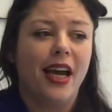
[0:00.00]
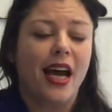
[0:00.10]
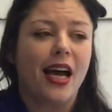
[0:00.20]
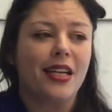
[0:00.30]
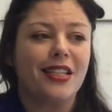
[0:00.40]

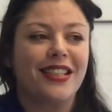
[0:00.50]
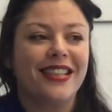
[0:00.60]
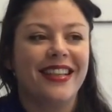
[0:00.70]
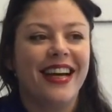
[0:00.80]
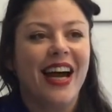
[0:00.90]
And
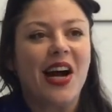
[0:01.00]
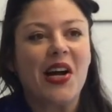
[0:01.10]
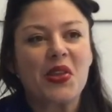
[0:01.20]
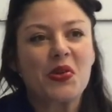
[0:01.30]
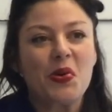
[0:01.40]
I
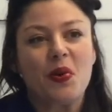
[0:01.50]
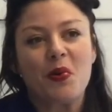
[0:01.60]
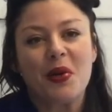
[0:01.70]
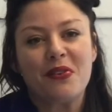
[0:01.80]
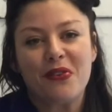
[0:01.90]
thought, what a
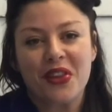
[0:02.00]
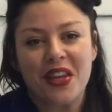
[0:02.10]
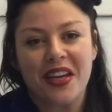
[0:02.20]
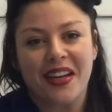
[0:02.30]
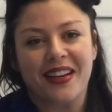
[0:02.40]
wonderful thing.